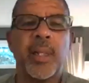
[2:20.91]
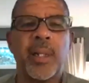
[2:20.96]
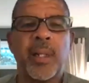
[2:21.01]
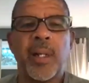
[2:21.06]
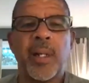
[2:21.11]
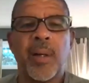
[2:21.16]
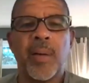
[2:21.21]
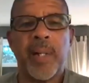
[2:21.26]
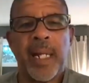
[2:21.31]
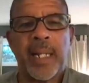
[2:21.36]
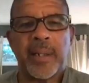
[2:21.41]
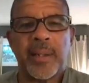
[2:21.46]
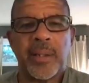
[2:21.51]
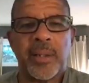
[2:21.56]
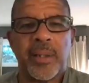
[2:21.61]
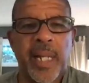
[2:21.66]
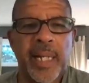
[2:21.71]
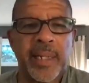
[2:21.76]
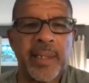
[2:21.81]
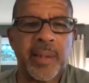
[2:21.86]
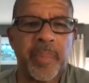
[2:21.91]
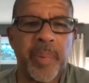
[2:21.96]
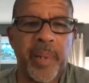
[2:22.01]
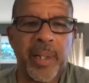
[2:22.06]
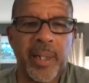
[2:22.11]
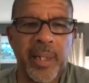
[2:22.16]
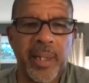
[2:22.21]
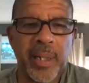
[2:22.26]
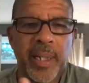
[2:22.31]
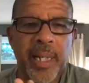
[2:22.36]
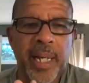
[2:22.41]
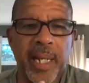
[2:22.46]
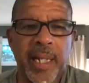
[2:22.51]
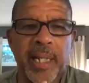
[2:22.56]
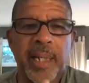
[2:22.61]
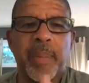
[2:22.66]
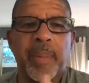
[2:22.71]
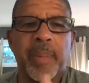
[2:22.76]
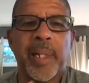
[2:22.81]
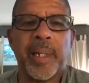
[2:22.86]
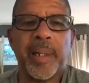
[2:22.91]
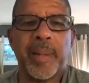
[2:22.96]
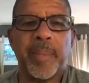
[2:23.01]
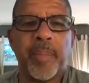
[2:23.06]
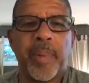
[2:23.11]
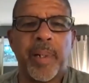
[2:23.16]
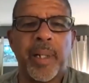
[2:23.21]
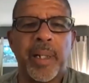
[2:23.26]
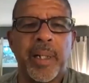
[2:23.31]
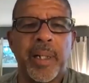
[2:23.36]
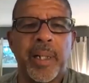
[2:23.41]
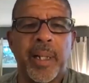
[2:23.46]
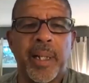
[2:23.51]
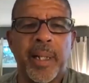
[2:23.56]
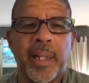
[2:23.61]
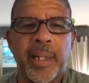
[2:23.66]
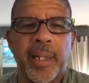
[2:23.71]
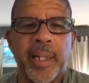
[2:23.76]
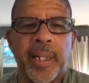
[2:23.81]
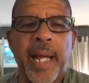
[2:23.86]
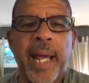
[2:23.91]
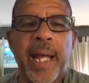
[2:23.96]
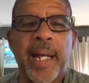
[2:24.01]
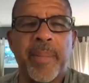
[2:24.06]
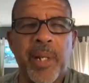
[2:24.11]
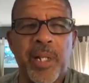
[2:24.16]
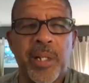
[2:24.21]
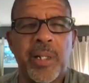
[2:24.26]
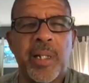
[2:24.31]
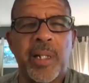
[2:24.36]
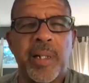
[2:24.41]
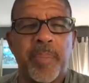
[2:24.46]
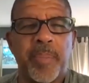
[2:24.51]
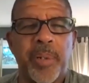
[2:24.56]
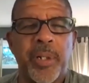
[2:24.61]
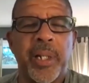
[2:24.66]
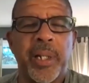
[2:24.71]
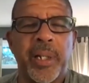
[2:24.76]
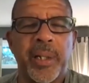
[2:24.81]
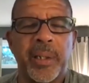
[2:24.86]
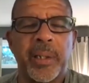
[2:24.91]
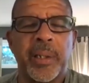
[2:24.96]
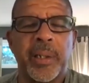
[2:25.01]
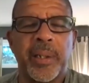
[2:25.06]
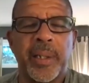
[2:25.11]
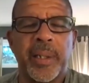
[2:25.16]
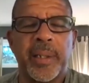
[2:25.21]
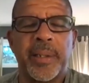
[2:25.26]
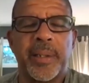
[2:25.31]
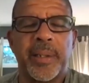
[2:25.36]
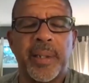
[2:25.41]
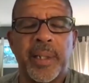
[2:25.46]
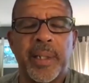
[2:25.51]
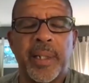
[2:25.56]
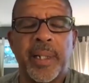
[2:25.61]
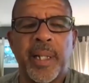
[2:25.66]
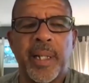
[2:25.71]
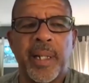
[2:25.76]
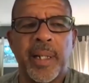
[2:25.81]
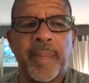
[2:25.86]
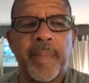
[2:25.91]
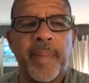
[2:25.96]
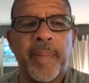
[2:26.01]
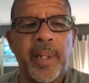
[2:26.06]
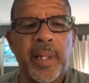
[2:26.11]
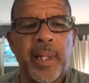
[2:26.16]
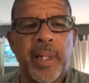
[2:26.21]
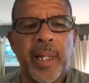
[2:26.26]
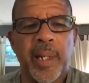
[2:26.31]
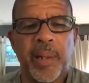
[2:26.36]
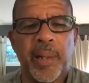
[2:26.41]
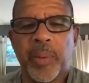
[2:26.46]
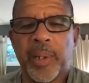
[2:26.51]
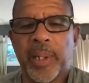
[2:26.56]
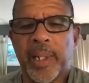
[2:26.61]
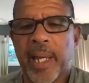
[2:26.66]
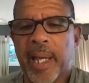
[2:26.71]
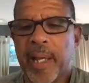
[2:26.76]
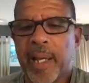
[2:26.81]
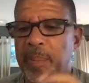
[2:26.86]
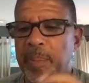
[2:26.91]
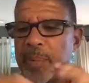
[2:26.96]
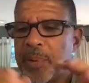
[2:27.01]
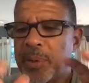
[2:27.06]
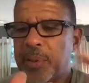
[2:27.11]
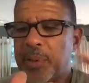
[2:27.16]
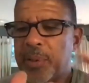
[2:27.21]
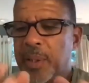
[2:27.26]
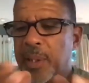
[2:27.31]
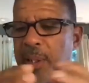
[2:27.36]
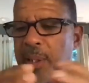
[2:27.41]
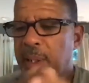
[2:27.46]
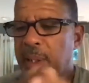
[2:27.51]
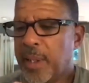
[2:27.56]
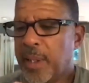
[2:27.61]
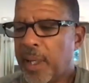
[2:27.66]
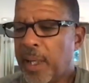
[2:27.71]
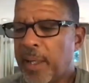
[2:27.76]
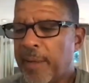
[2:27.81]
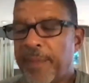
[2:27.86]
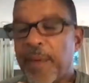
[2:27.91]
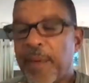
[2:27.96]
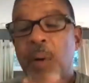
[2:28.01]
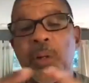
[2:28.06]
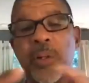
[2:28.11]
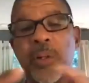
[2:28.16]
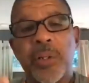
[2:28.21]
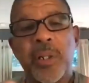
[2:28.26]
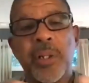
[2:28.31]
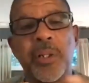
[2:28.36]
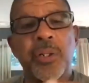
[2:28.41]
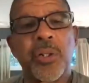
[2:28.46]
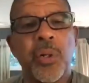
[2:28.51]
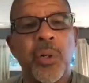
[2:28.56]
You know, and that's a big deal in any medium, but in animation in particular, it really helps focus the